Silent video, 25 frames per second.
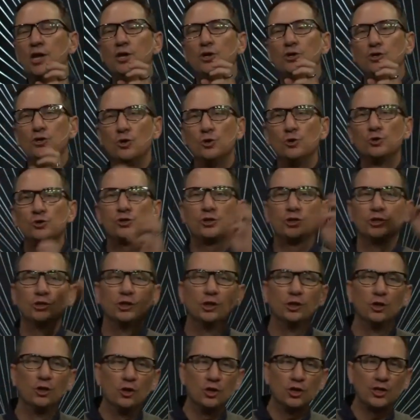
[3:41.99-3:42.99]
You should
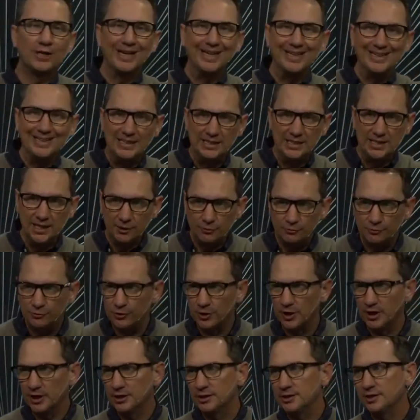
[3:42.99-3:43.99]
look
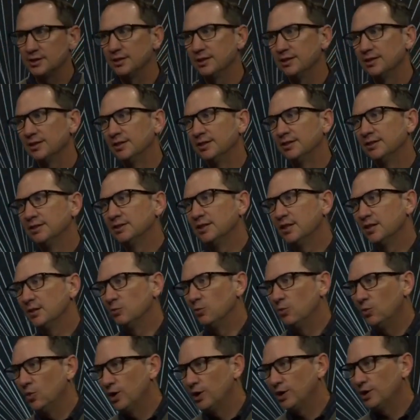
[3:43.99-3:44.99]
different
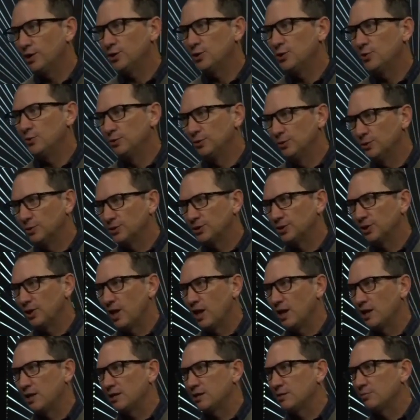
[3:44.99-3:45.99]
than what you looked
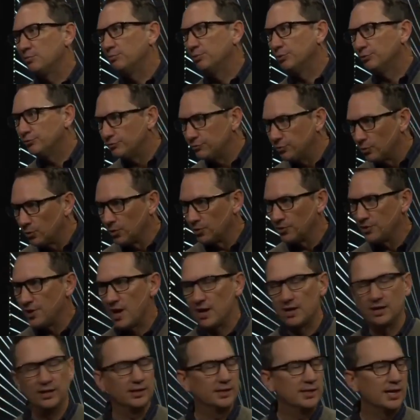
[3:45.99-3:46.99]
like before
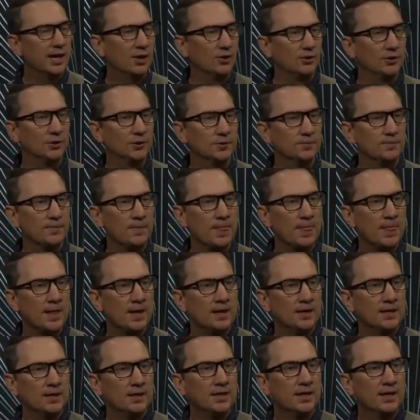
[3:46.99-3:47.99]
that encounter.
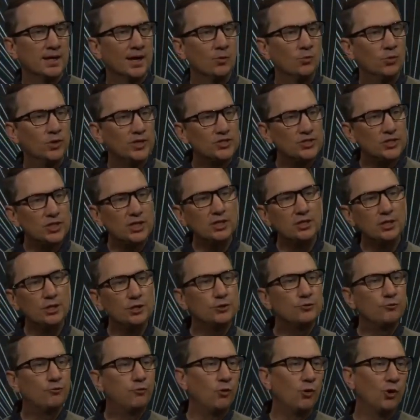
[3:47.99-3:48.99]
And we see
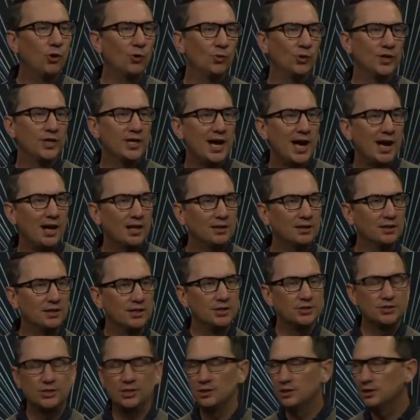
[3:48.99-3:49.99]
these four
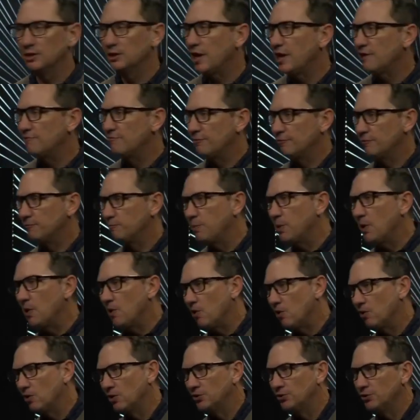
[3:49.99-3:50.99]
realities in the life of
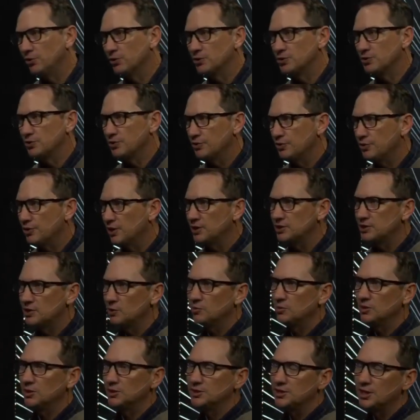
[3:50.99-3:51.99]
Paul, and those are the things I
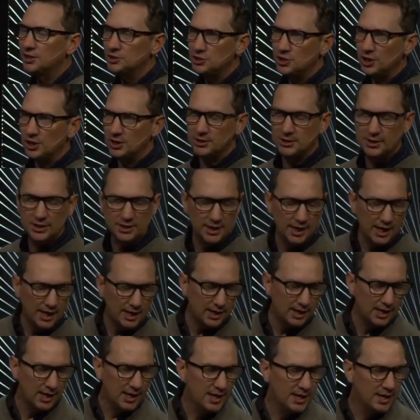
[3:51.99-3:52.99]
want to touch on
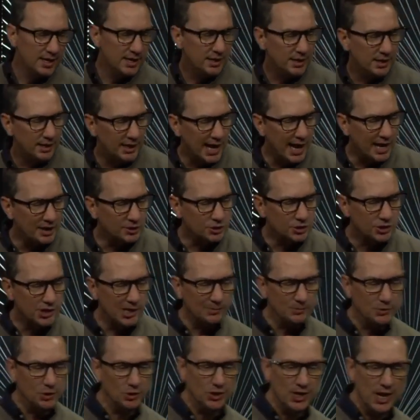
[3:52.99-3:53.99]
today in Acts
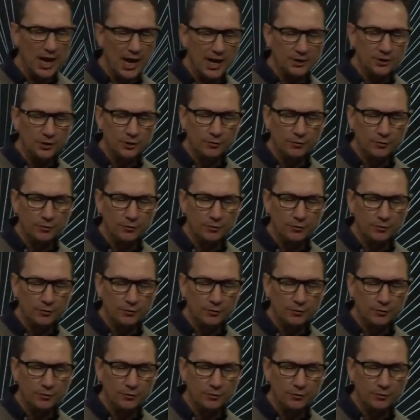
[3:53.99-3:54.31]
chapter 9.